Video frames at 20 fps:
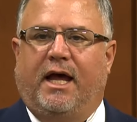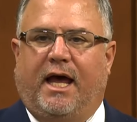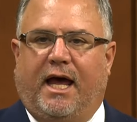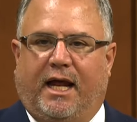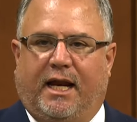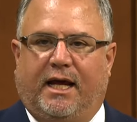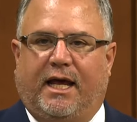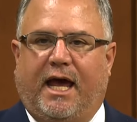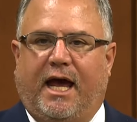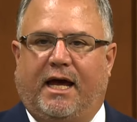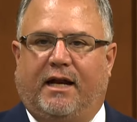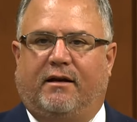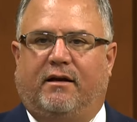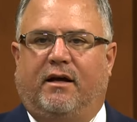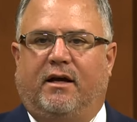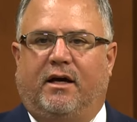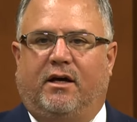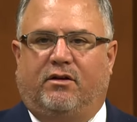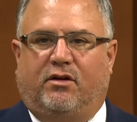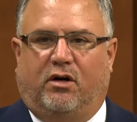And again,
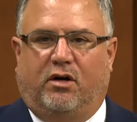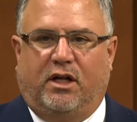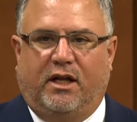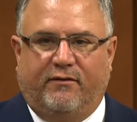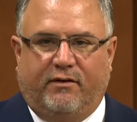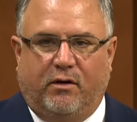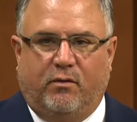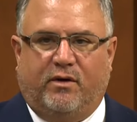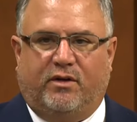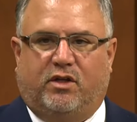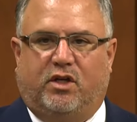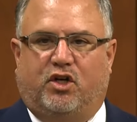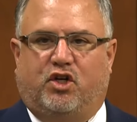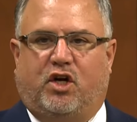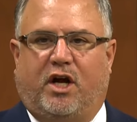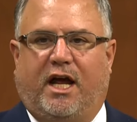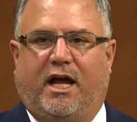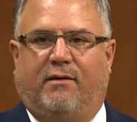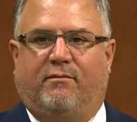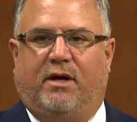they're living with the
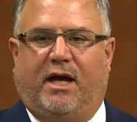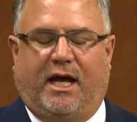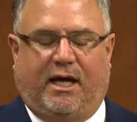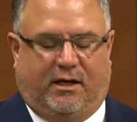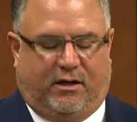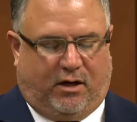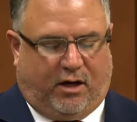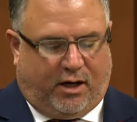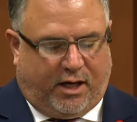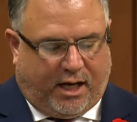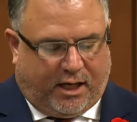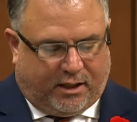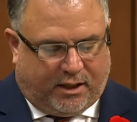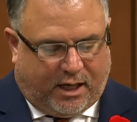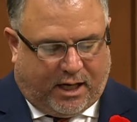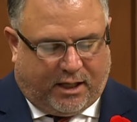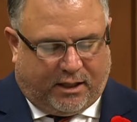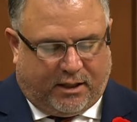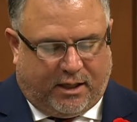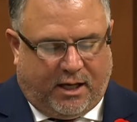shame
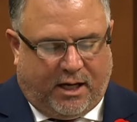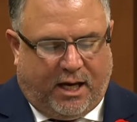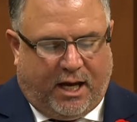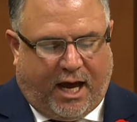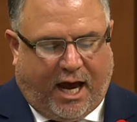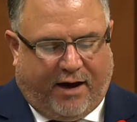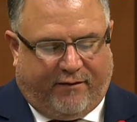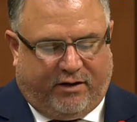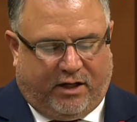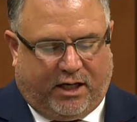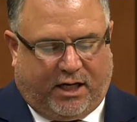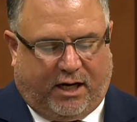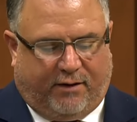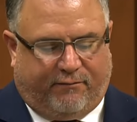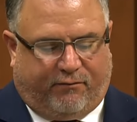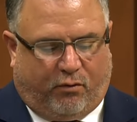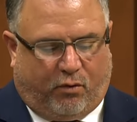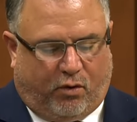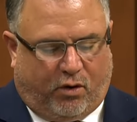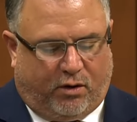and having to
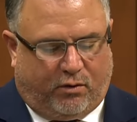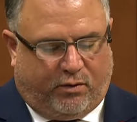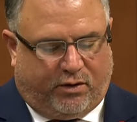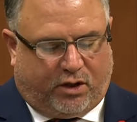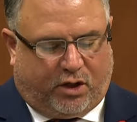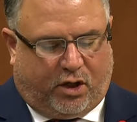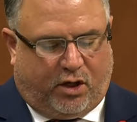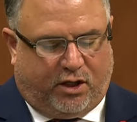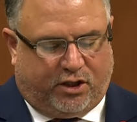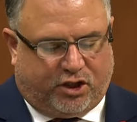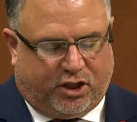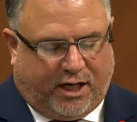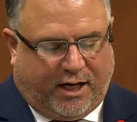come forward with courage,